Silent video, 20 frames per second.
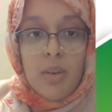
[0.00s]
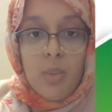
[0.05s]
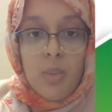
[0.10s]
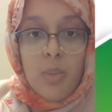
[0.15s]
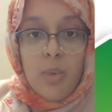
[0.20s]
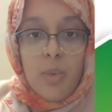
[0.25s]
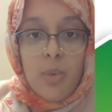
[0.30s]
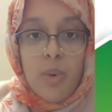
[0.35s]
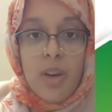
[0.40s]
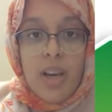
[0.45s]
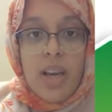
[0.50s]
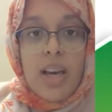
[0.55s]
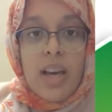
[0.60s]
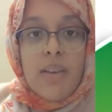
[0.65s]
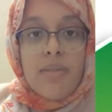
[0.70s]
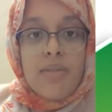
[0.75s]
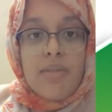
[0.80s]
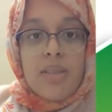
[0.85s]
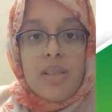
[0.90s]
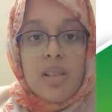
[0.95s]
the
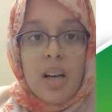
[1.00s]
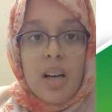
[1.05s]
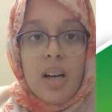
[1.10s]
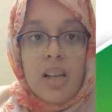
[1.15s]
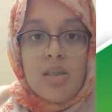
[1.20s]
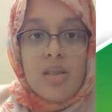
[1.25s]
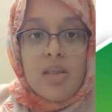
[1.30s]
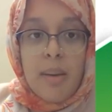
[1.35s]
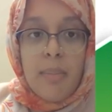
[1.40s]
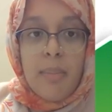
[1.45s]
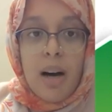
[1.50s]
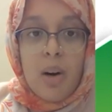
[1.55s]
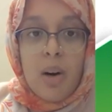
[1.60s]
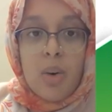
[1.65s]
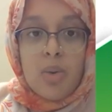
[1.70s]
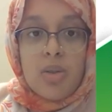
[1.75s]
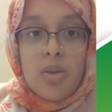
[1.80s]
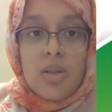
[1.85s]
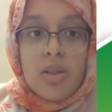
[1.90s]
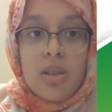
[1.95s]
respiratory
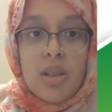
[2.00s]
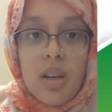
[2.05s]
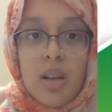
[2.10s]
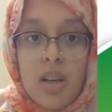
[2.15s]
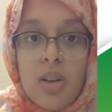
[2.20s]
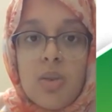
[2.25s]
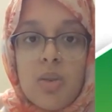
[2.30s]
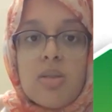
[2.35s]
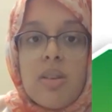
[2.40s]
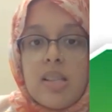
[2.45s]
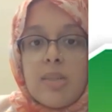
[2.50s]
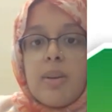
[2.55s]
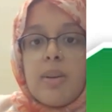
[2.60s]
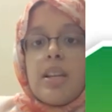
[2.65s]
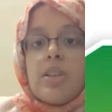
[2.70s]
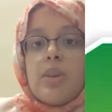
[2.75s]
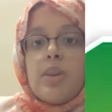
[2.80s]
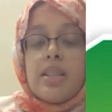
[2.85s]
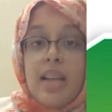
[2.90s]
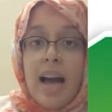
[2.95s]
tract, that
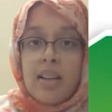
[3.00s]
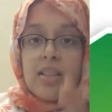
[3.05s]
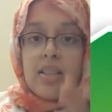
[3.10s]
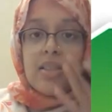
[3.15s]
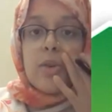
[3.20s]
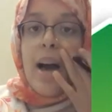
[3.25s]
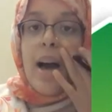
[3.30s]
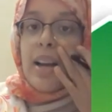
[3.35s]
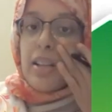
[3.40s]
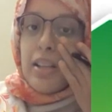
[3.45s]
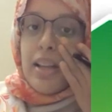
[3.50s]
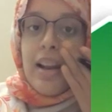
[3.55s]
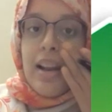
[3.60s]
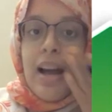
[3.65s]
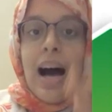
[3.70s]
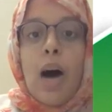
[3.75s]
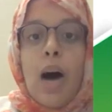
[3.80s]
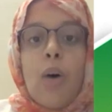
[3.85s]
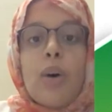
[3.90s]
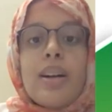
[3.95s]
how it is
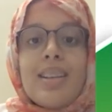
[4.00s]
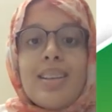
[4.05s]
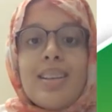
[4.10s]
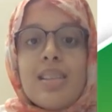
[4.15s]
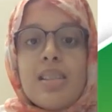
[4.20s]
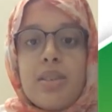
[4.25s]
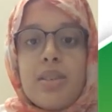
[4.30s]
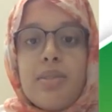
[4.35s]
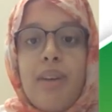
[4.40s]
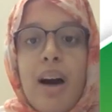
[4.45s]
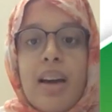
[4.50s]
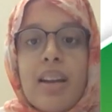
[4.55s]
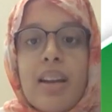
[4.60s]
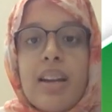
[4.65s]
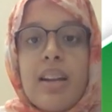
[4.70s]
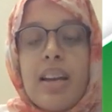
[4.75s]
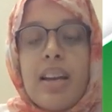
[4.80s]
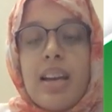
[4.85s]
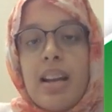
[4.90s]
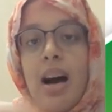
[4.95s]
divided in upper
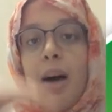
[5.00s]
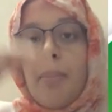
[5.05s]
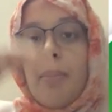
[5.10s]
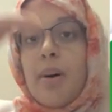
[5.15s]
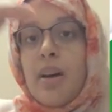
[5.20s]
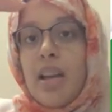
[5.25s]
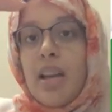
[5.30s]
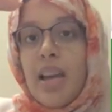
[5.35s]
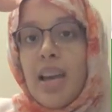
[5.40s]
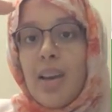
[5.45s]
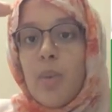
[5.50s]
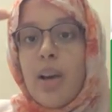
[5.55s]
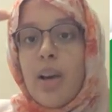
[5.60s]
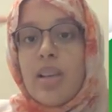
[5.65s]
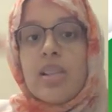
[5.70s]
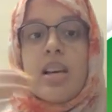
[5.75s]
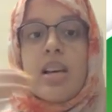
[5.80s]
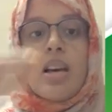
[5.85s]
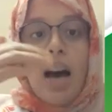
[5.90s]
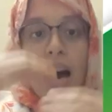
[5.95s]
airways and in the
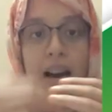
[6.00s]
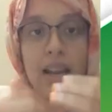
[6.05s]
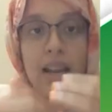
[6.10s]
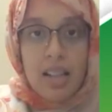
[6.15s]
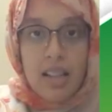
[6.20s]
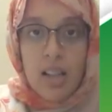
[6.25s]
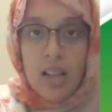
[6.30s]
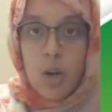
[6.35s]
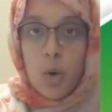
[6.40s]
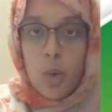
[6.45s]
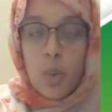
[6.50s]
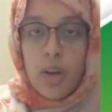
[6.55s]
lower airways.